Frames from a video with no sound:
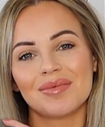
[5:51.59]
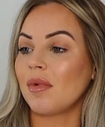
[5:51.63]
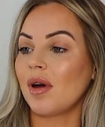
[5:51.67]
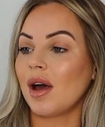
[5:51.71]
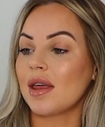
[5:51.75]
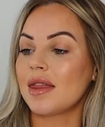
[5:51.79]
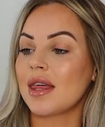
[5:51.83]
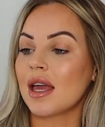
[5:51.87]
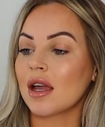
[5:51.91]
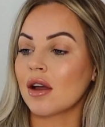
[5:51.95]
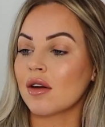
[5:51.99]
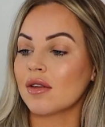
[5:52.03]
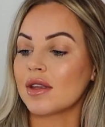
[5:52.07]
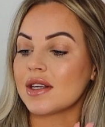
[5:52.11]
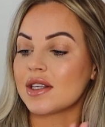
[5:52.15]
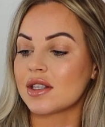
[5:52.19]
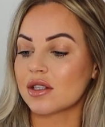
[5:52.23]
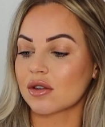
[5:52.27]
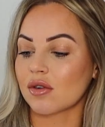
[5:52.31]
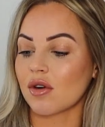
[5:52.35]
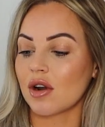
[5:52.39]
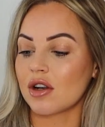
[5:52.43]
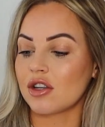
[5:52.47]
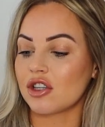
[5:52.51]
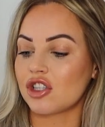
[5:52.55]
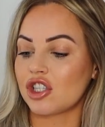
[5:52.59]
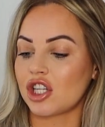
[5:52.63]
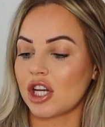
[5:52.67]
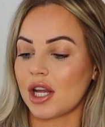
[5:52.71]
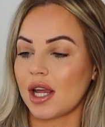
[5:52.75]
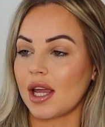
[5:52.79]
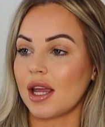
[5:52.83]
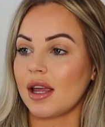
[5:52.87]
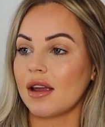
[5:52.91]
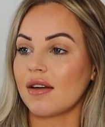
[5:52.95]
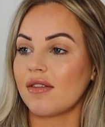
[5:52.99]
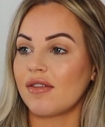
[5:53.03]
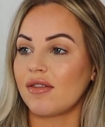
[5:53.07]
I then got this
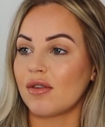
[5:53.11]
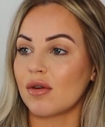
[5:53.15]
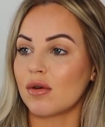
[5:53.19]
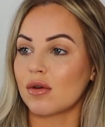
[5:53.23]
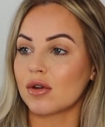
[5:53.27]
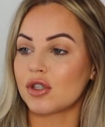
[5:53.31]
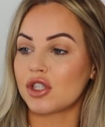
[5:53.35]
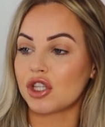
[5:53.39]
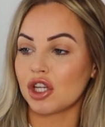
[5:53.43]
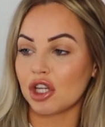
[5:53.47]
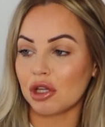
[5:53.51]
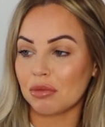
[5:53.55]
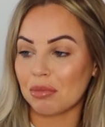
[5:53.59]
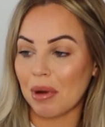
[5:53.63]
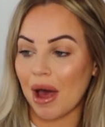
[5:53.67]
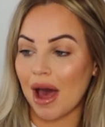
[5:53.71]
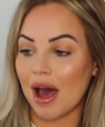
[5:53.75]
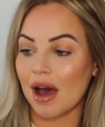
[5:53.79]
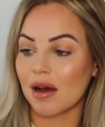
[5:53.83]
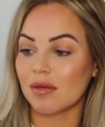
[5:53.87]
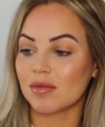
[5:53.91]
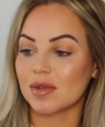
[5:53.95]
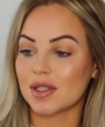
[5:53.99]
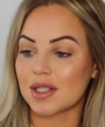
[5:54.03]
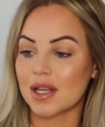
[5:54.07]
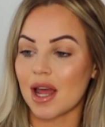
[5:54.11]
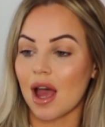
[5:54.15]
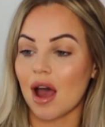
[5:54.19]
scrunchie for £2.